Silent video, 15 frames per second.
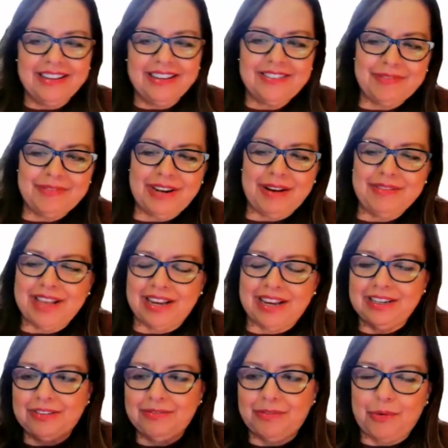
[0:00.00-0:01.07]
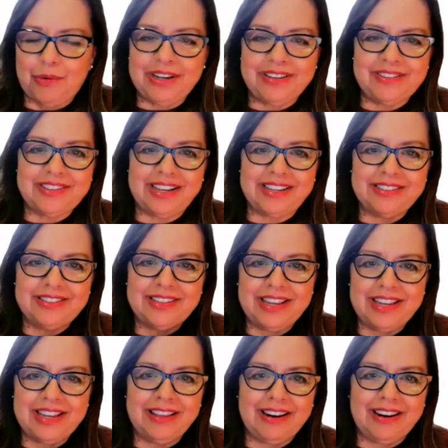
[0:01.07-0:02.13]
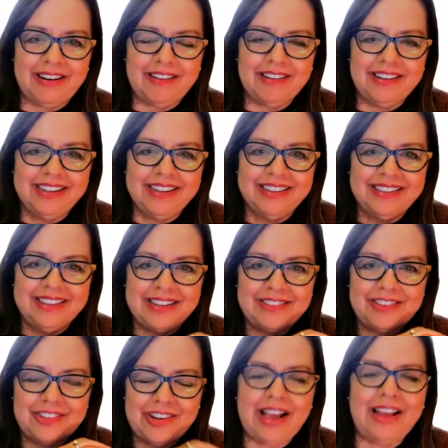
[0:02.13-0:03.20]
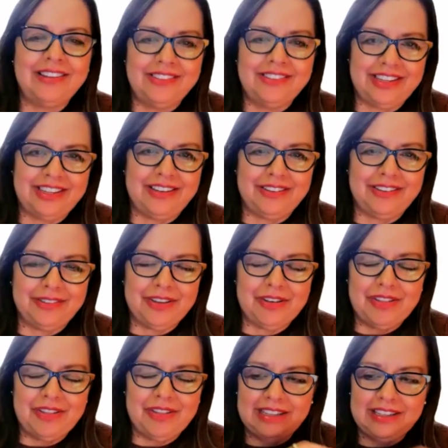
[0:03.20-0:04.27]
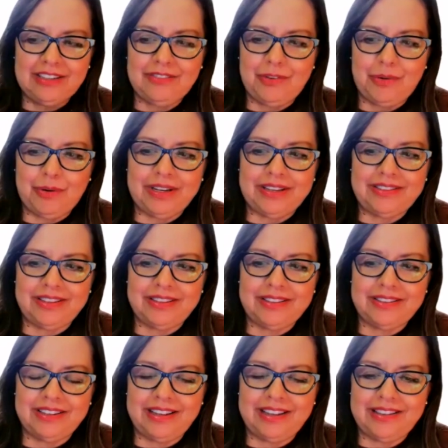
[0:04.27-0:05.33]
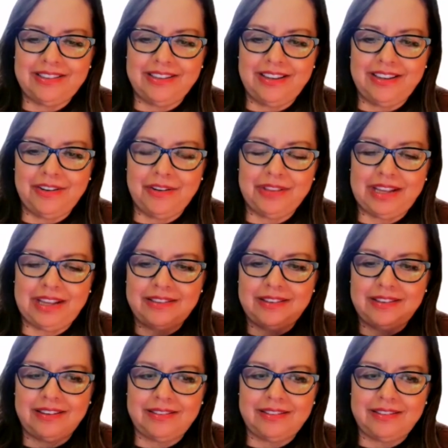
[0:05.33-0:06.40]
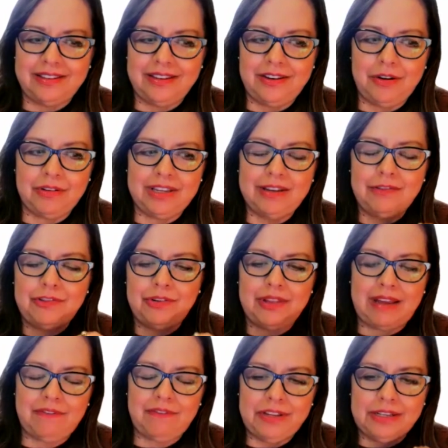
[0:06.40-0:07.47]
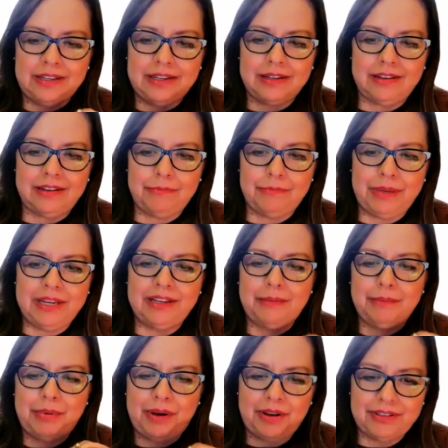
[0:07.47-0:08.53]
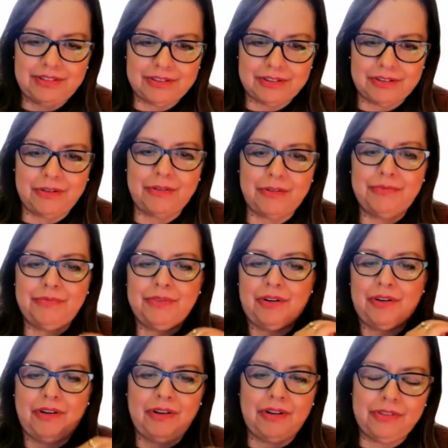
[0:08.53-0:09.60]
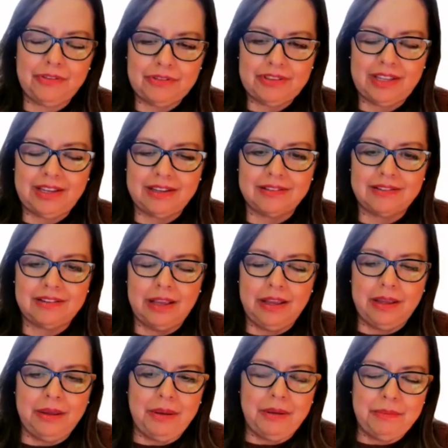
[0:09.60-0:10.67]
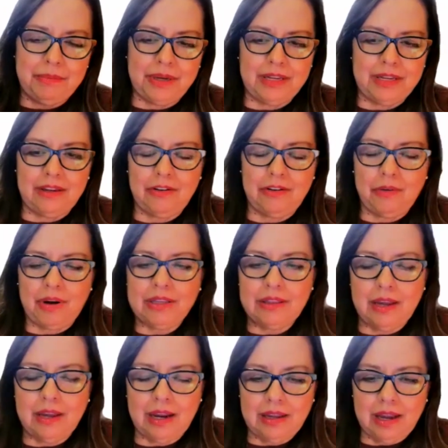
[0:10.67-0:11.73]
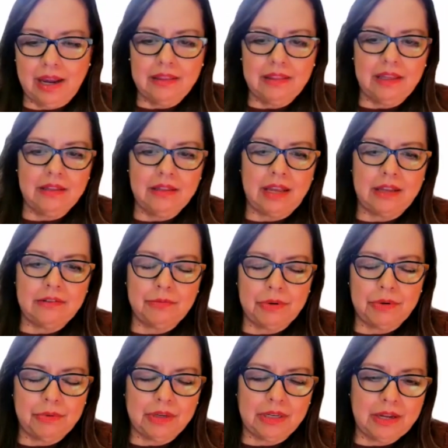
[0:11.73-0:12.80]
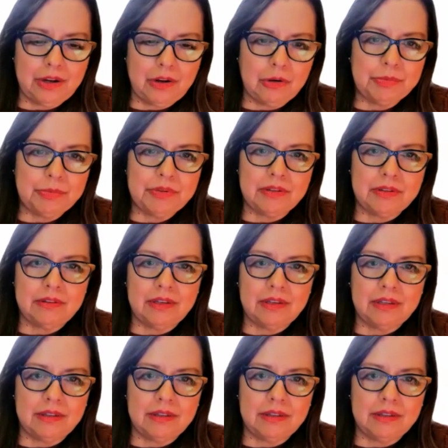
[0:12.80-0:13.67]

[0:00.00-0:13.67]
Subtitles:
sometimes that little voice that's sitting there that's challenging you, that little voice is, that's, gives you that feeling of being an imposter or all those things. But, I think that's what really helps is